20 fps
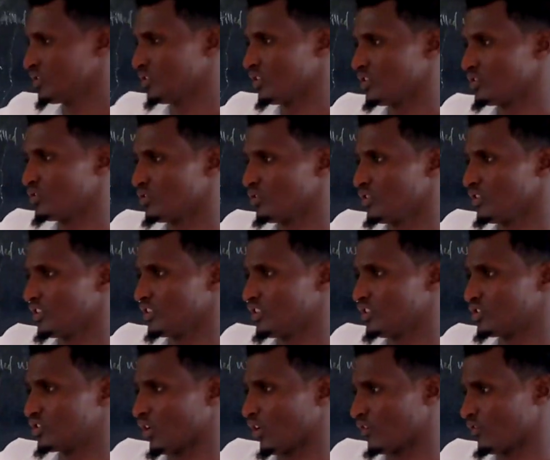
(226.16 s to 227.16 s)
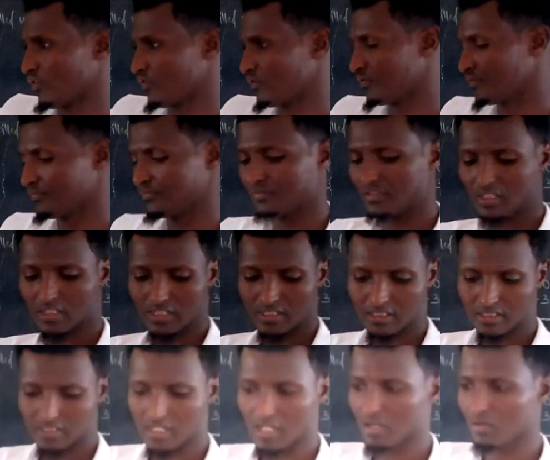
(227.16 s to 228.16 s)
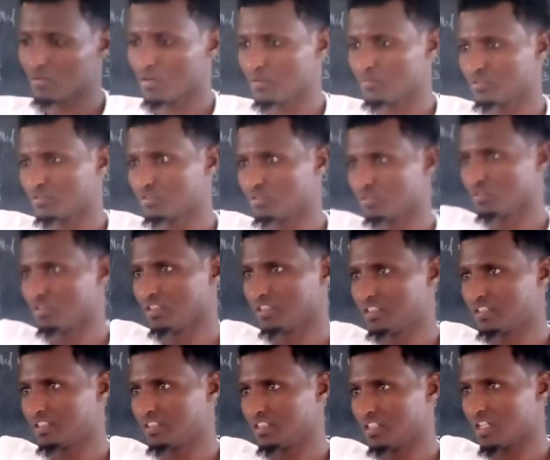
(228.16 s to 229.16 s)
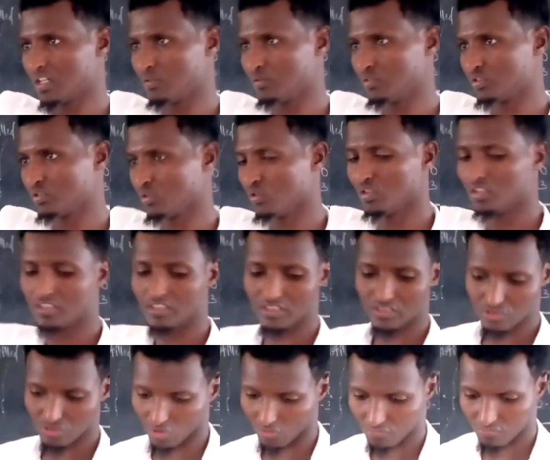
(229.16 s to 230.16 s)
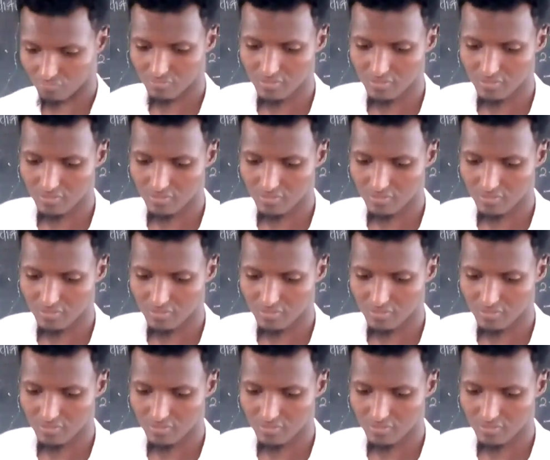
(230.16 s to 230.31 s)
solid dissolves. Now our solid dissolved.